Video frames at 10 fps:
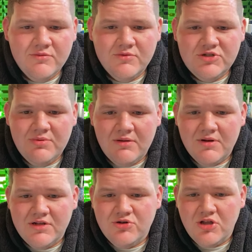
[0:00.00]
Would you be able to
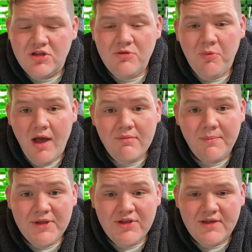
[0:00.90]
control it? You
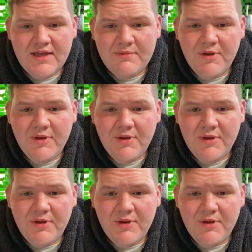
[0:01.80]
probably could,